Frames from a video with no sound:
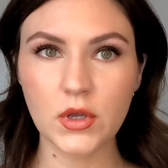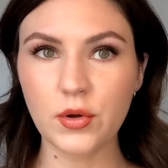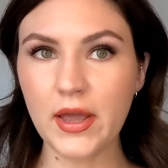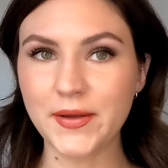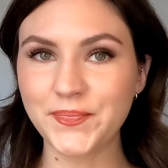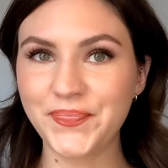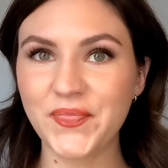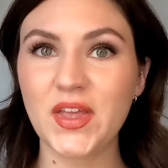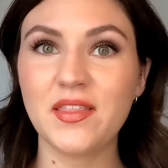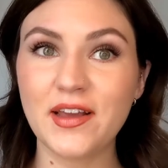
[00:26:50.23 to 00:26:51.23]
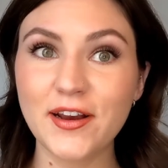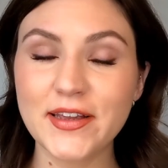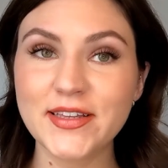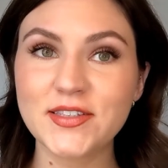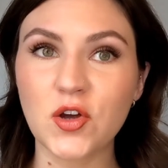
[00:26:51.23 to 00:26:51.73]
Okay, there
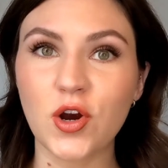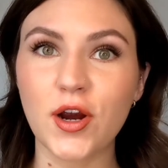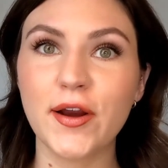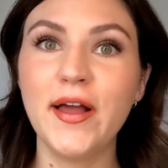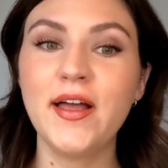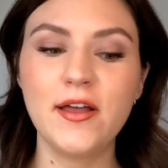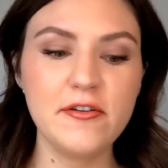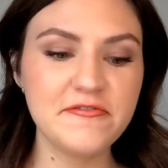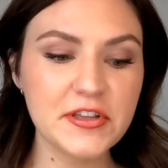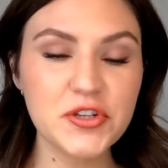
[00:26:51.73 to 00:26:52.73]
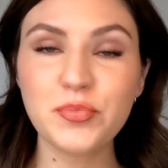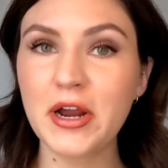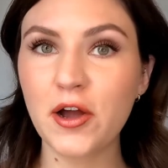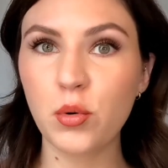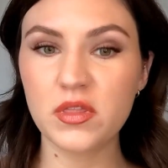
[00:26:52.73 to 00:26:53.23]
is our filled
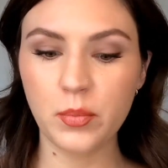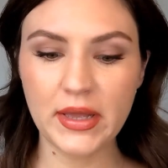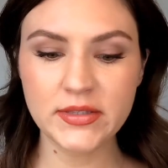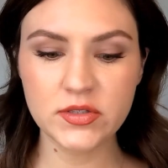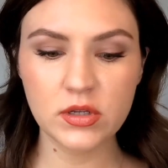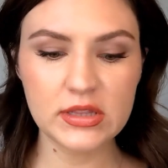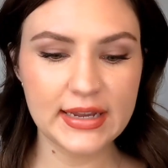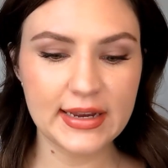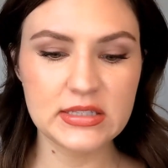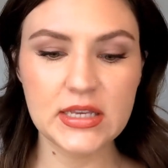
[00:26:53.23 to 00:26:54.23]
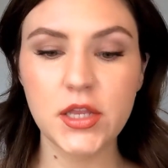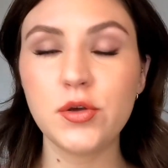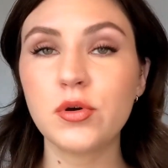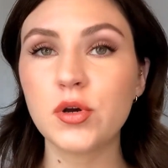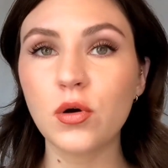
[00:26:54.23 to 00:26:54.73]
brow with a pencil. Like I said,
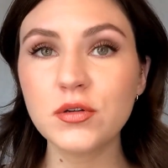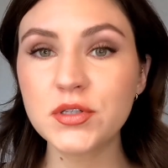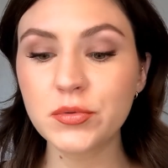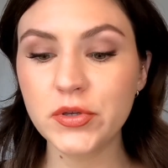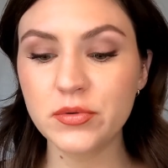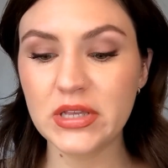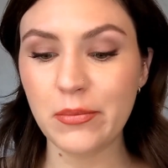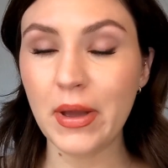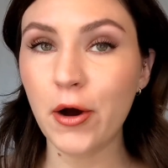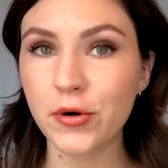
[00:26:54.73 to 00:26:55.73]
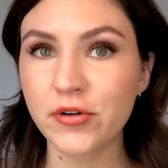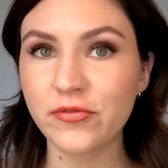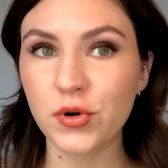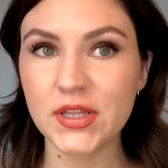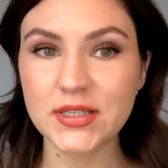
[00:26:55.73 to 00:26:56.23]
you could also use a powder
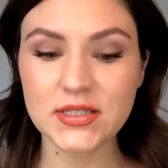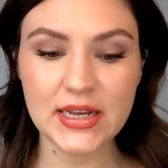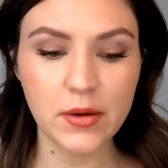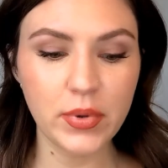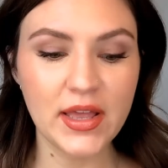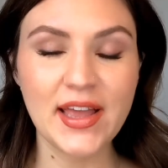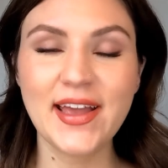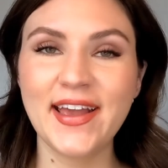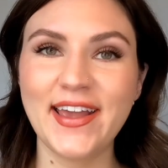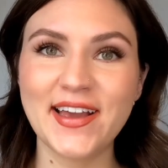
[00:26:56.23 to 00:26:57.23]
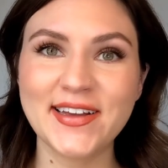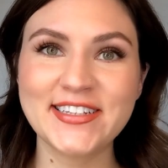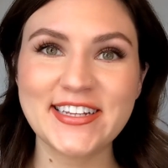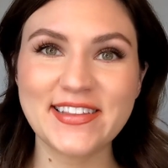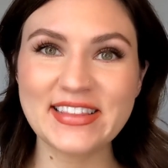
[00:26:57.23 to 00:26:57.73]
for this step.
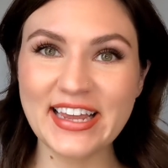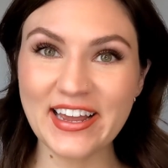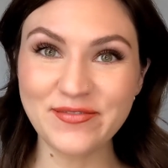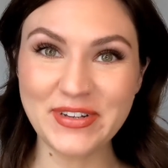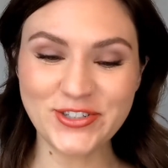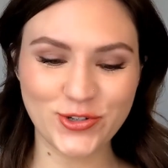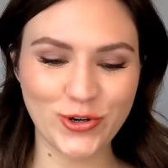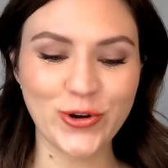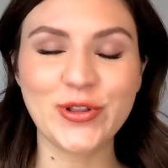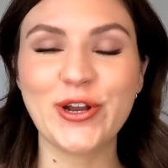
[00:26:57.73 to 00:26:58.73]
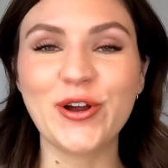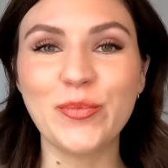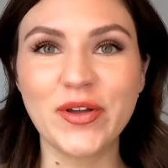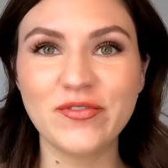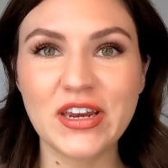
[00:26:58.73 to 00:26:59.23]
And like I've mentioned earlier
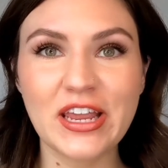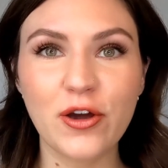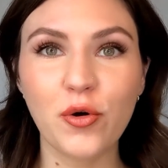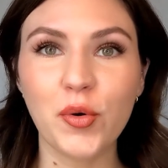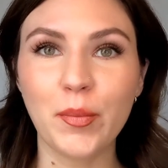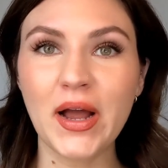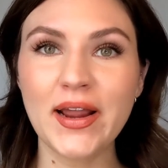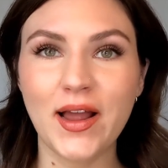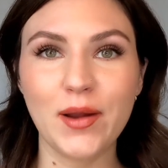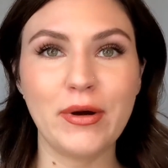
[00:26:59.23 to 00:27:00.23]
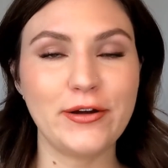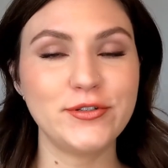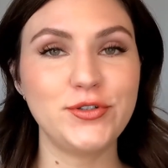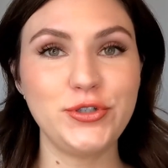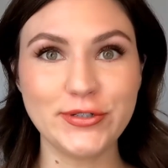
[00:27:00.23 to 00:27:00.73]
in my video, my
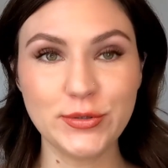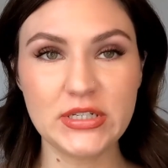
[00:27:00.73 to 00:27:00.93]
eyebrows do